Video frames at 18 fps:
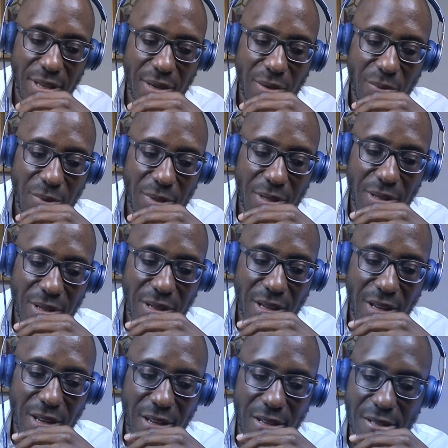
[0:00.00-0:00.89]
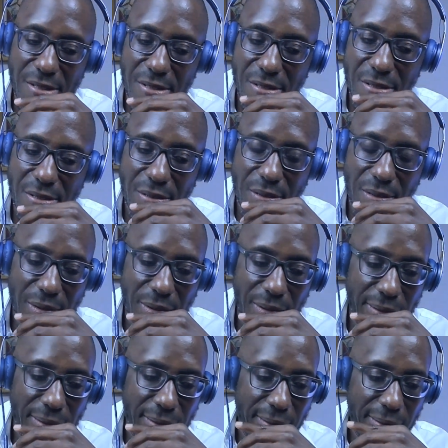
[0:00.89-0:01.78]
we lost.
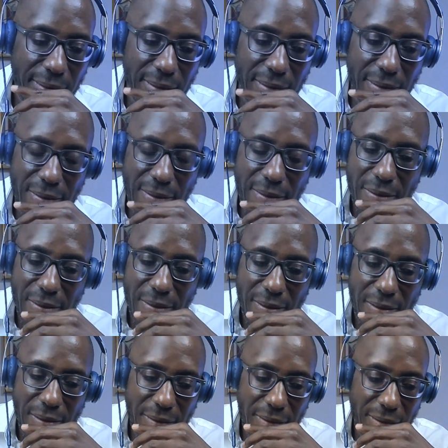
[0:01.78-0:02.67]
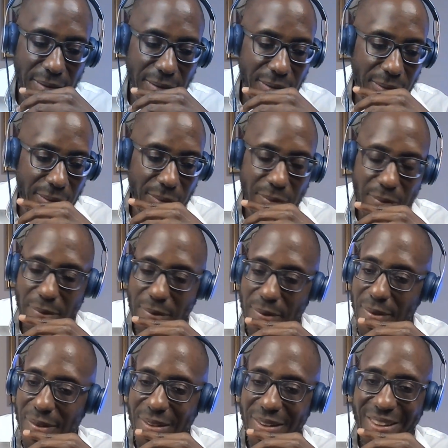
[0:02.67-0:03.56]

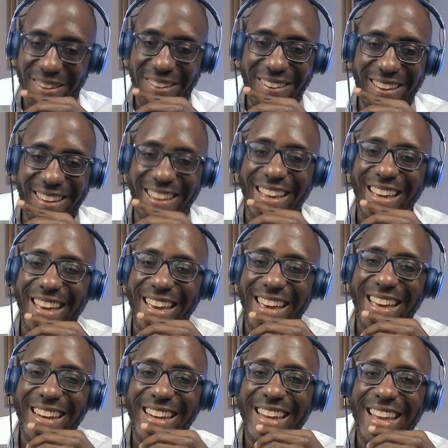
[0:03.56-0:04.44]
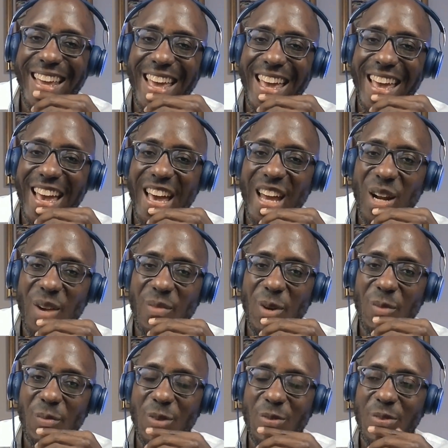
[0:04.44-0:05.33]
And I
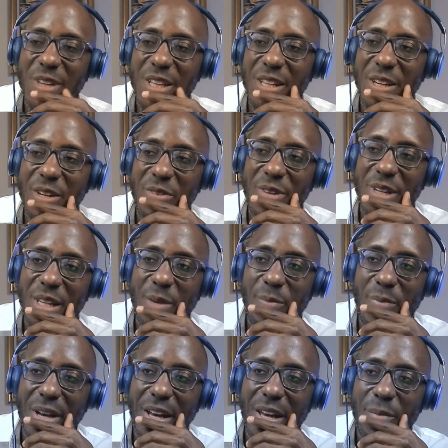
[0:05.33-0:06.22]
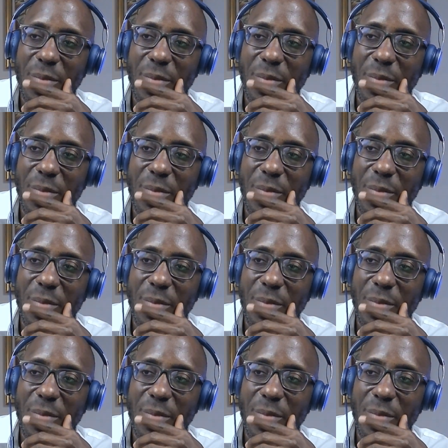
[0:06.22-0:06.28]
remember feeling really bad,